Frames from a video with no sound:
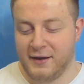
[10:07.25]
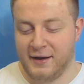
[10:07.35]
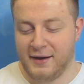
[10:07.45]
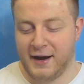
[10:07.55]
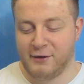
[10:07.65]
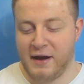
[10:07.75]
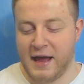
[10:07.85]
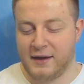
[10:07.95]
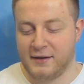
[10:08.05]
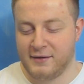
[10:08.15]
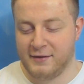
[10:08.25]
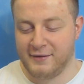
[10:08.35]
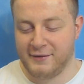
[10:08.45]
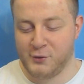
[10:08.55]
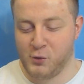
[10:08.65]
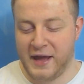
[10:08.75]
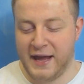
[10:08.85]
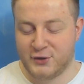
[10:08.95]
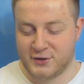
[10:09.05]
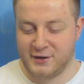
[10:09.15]
I reckon. No
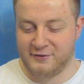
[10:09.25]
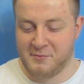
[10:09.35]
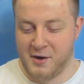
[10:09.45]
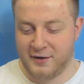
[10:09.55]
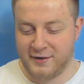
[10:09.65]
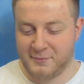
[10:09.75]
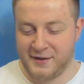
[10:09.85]
hate, just love, Mark.